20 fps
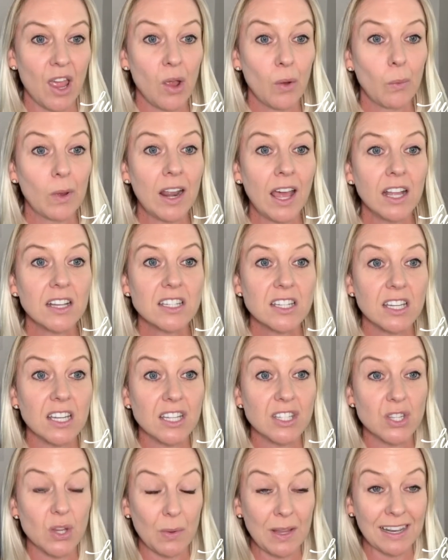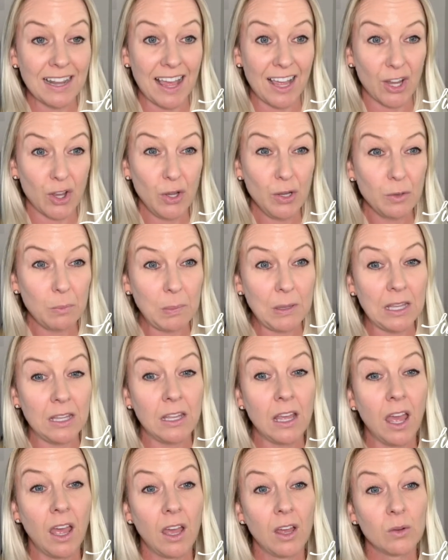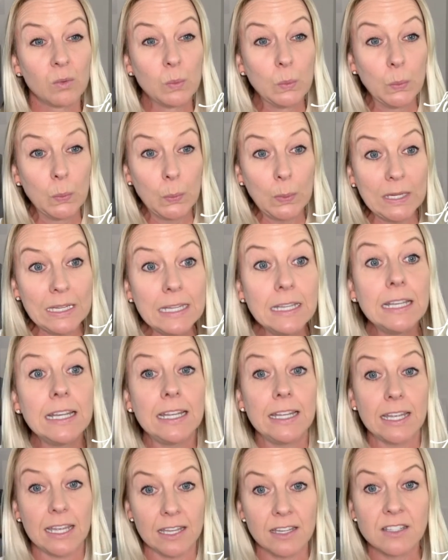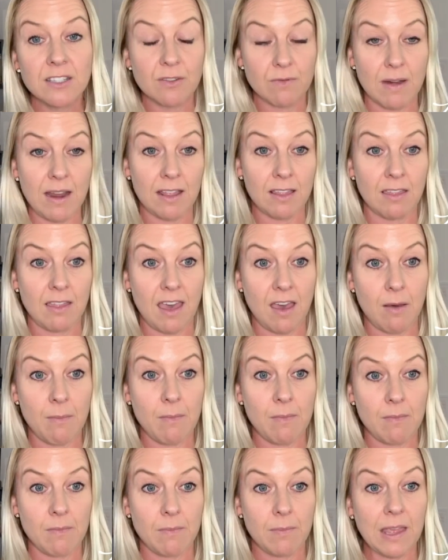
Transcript: When actually doing that could be really hindering them.